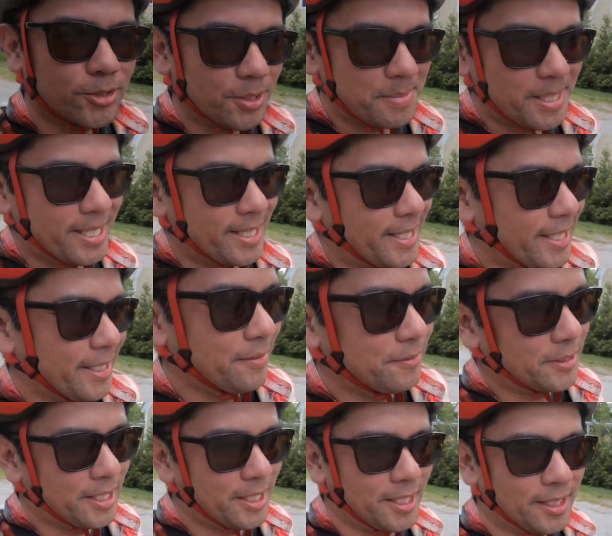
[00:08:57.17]
gonna be an
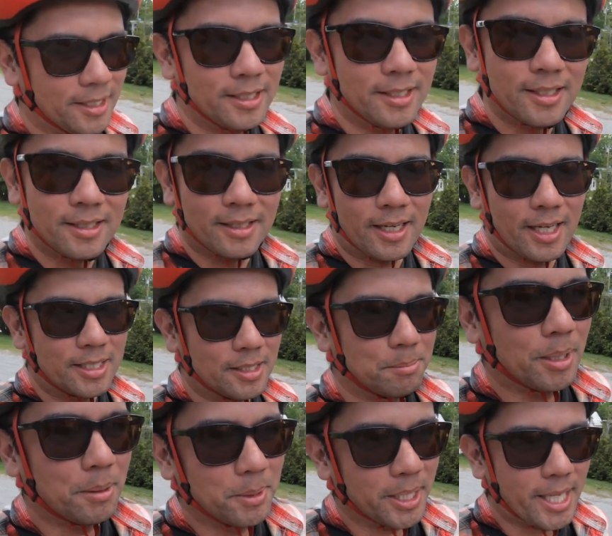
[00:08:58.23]
evening and a
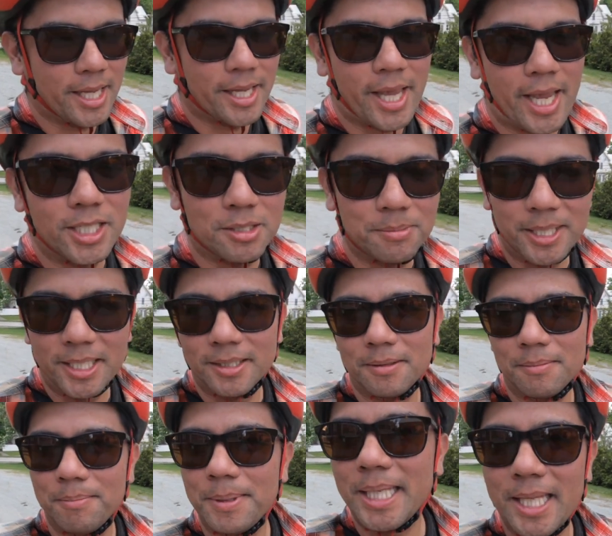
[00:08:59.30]
public
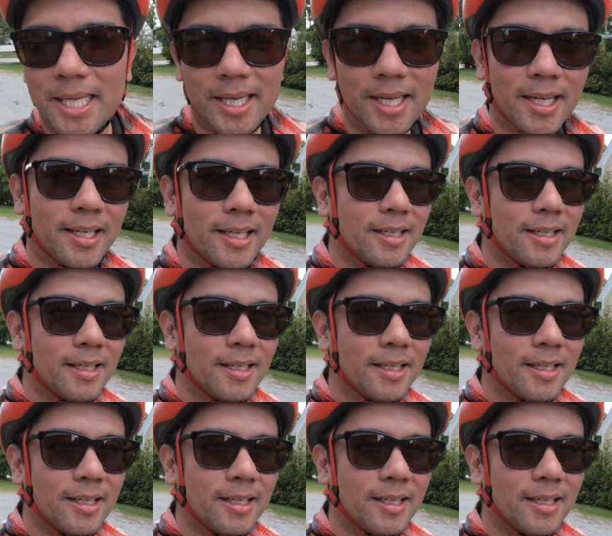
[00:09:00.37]
engagement meeting,